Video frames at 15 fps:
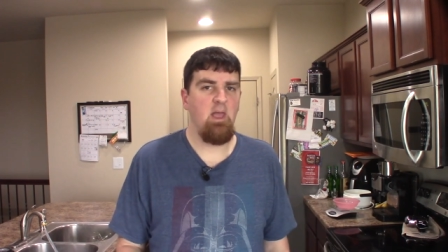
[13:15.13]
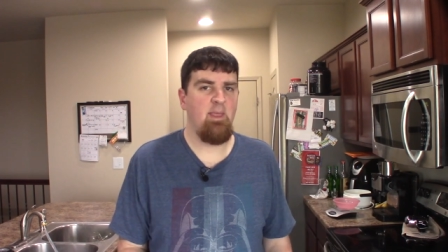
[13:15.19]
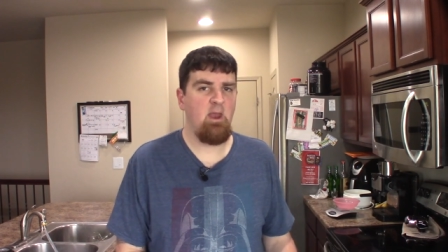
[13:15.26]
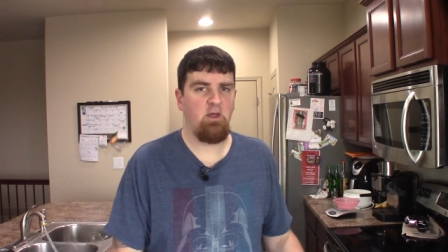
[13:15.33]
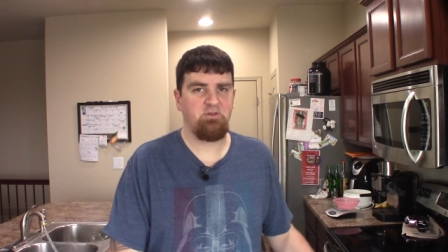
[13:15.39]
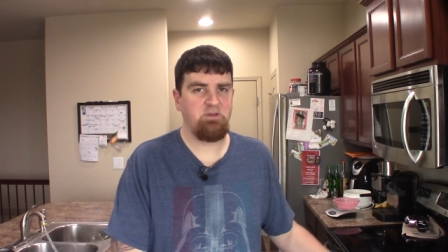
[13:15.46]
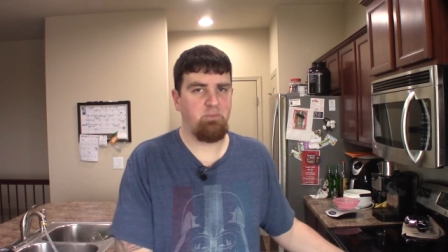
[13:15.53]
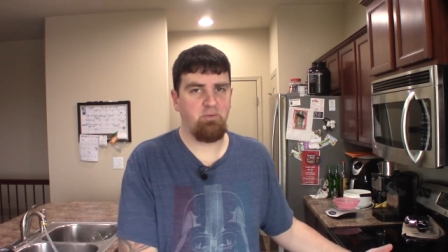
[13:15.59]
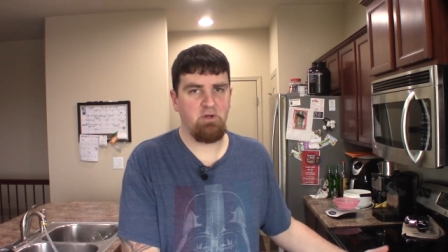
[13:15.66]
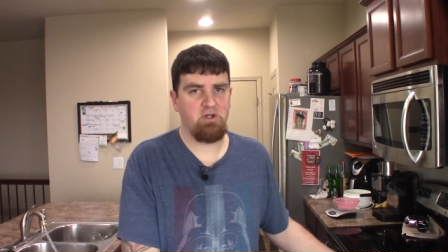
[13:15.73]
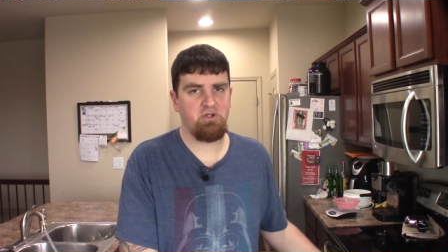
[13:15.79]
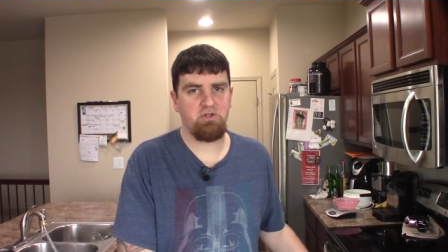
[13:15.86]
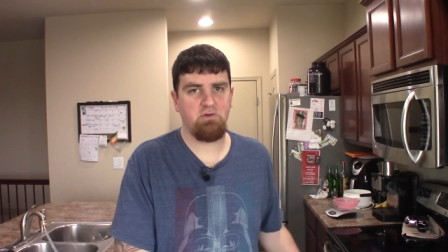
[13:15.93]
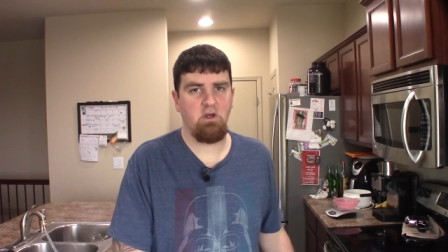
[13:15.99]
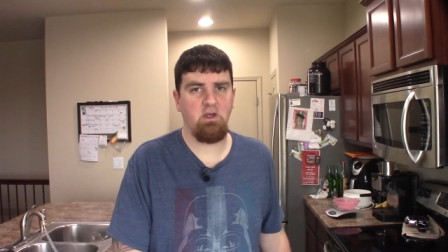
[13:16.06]
and then I'll
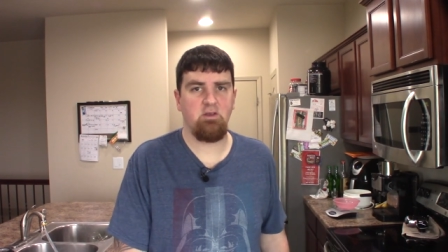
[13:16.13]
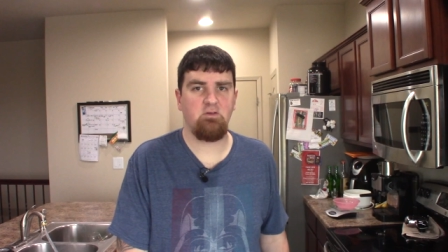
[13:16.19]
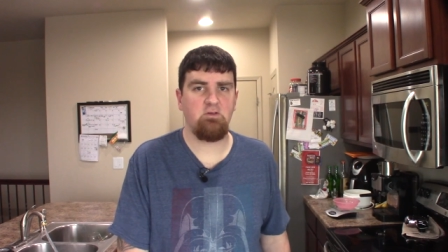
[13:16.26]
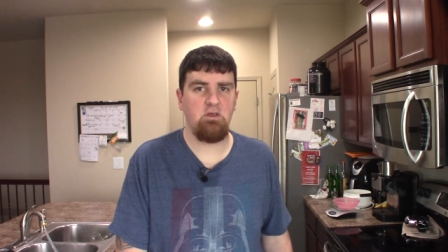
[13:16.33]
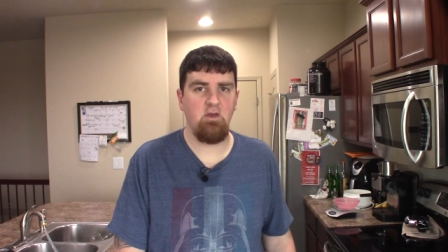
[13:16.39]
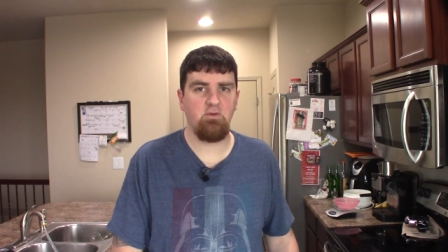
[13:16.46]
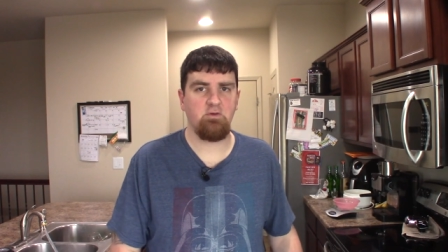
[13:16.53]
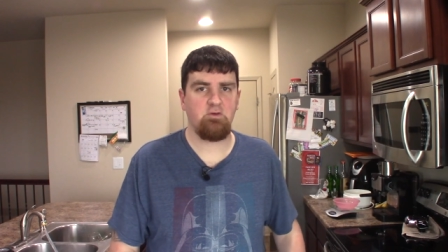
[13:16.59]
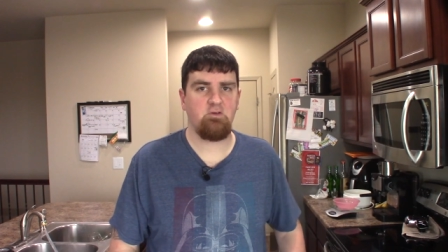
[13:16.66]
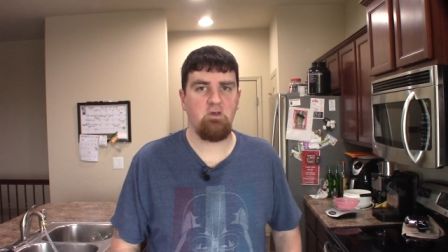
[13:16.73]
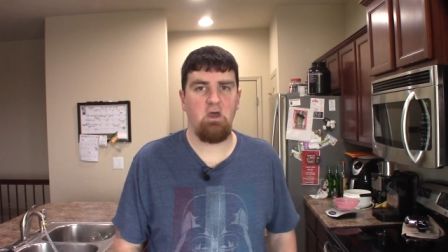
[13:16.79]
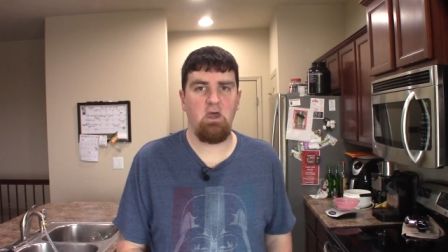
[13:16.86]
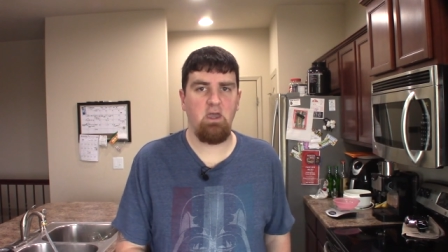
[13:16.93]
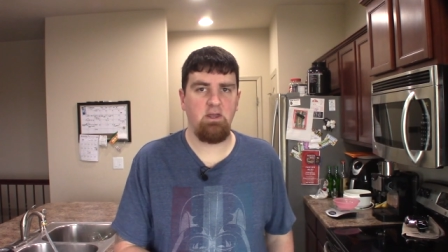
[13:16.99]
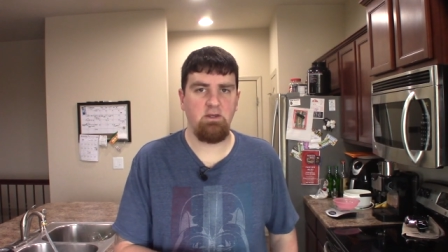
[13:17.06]
depressurize the other
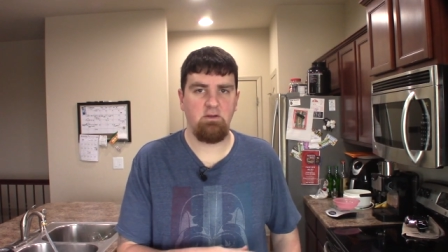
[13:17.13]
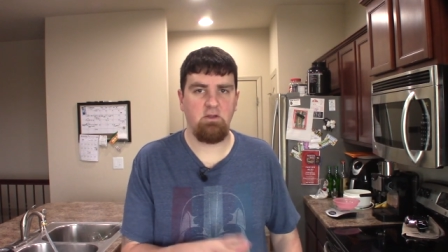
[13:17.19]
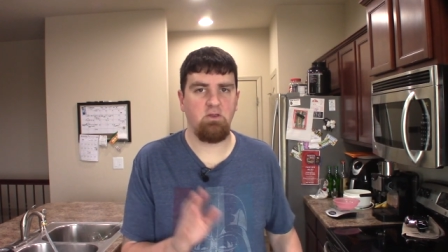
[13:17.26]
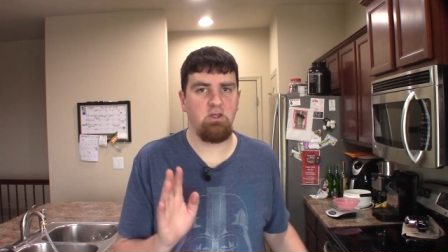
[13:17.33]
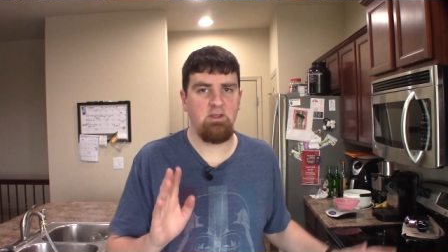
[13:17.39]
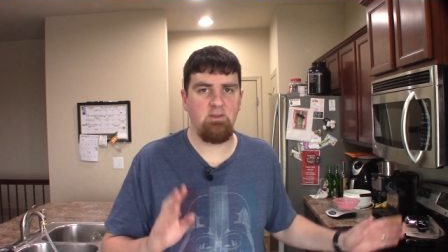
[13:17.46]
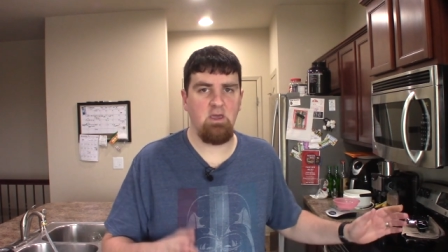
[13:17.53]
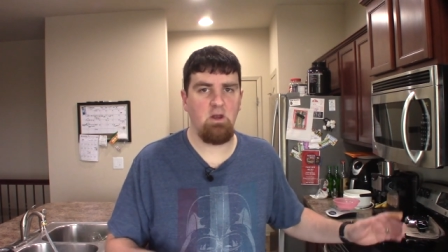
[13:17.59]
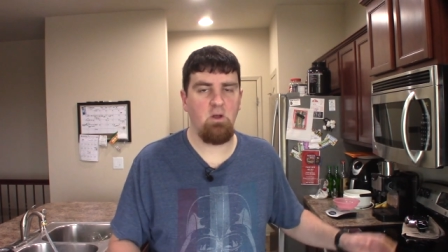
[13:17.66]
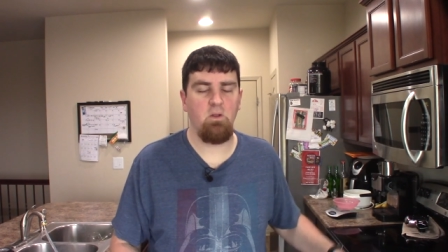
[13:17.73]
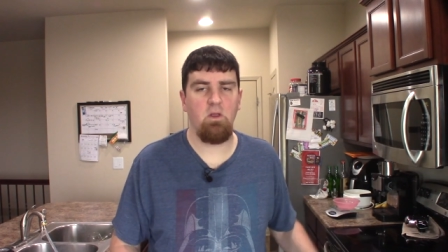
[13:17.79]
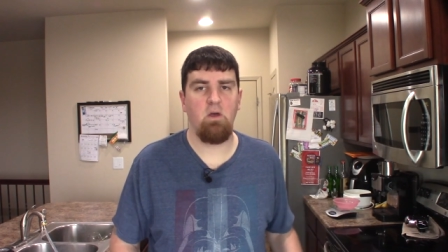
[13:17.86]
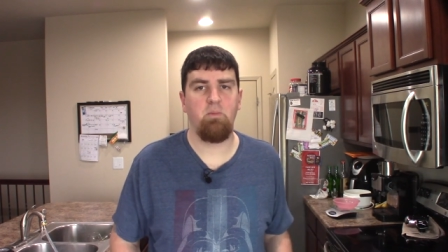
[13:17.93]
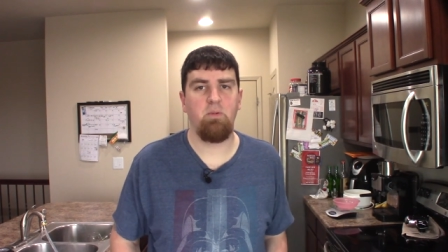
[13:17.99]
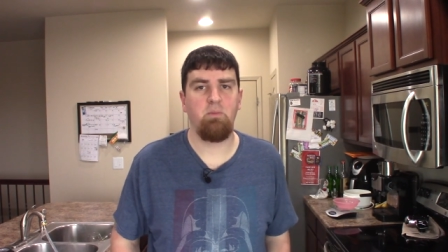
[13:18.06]
side and clean that
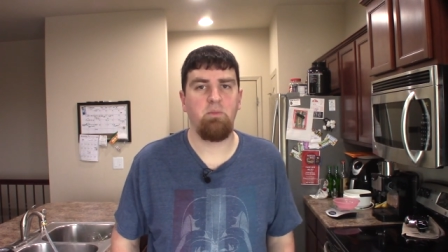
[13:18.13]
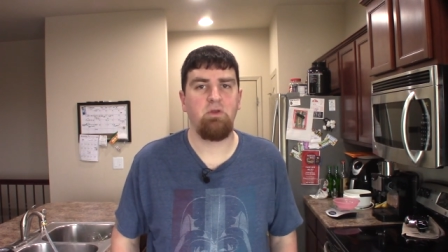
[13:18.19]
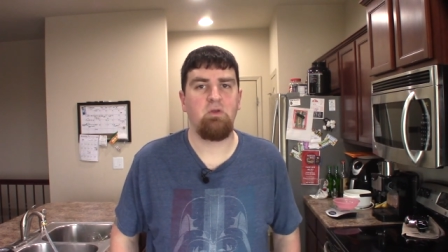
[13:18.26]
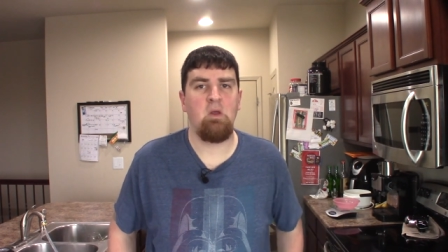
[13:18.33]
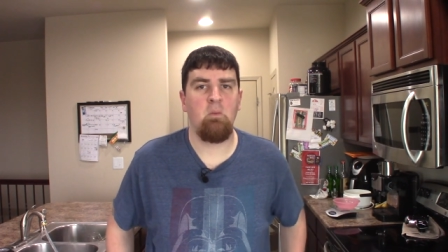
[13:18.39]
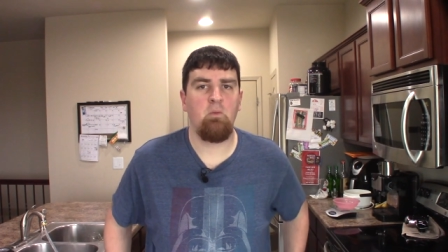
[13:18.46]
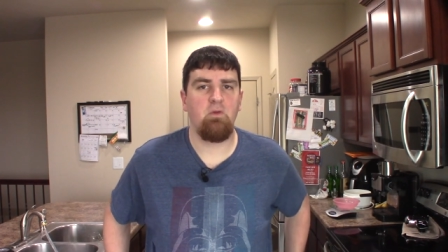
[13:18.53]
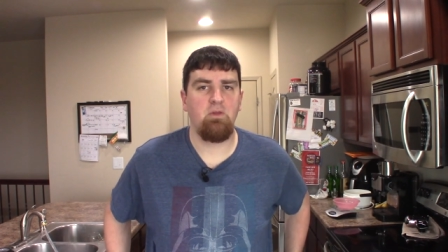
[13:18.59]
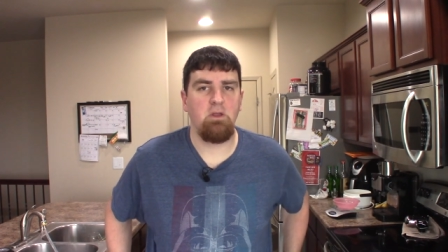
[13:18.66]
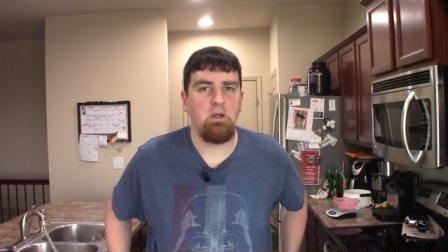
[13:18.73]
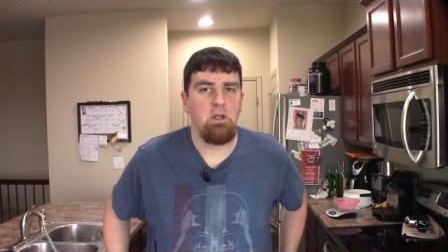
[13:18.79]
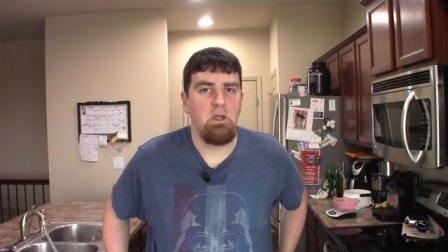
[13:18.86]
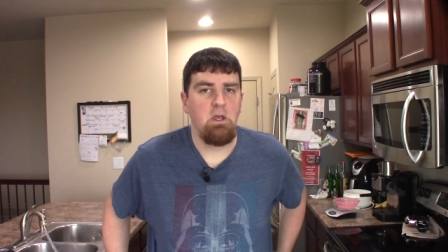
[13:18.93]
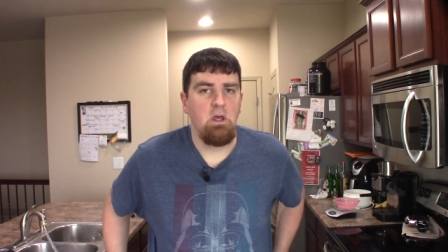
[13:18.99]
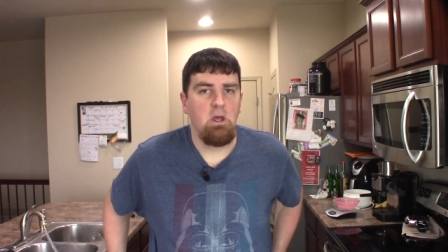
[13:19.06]
all up and be done with
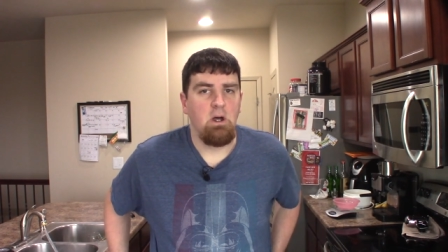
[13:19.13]
it.